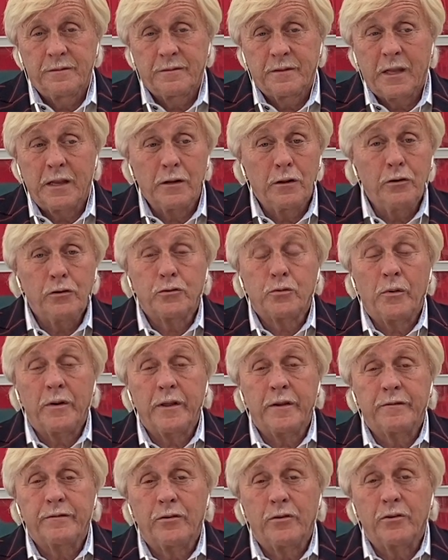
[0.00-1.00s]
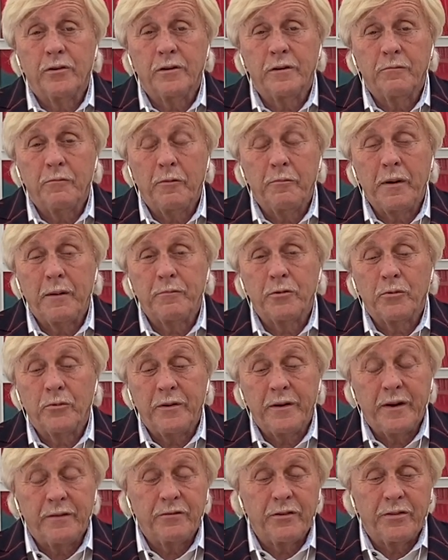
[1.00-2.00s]
In Luke 24, remember
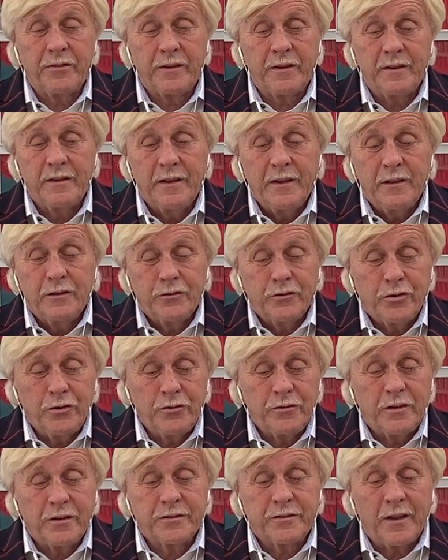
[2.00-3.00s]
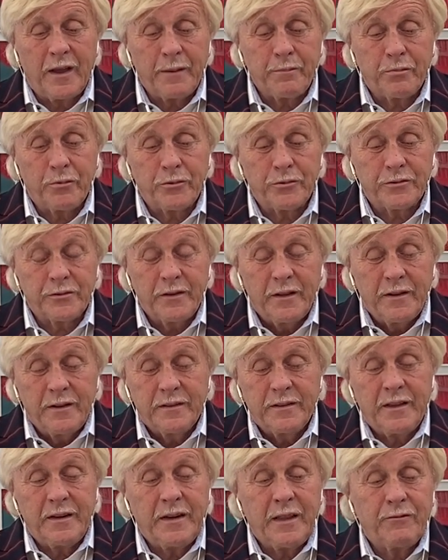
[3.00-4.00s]
whenever the two disciples
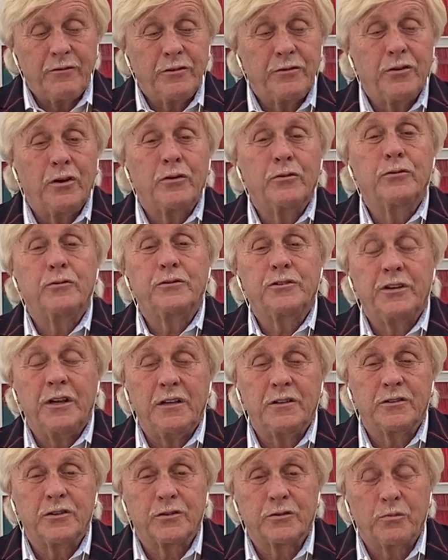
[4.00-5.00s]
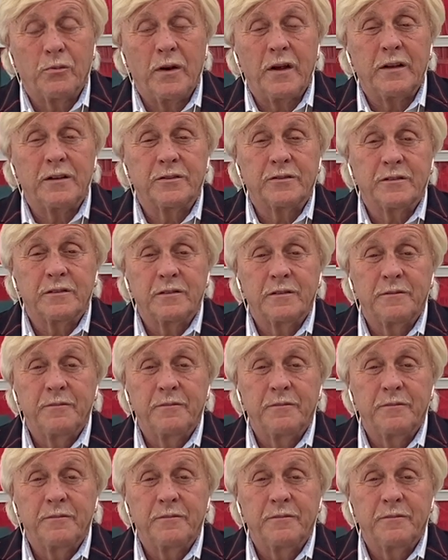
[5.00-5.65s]
didn't even know who Jesus was,